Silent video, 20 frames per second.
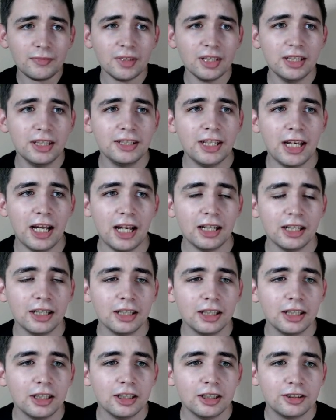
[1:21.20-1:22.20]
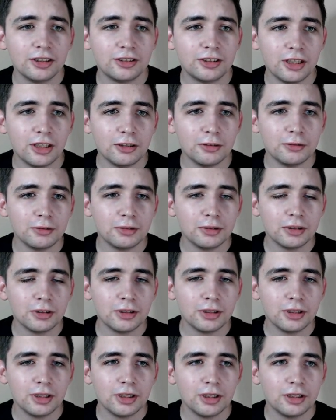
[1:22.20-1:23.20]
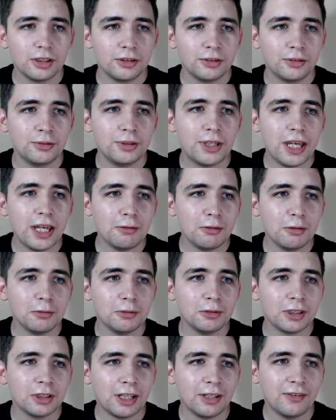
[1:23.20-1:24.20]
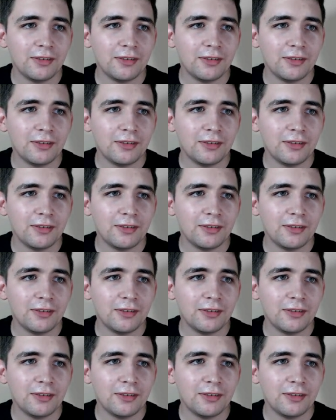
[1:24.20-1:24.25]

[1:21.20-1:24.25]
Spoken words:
Yeah, so today we will have a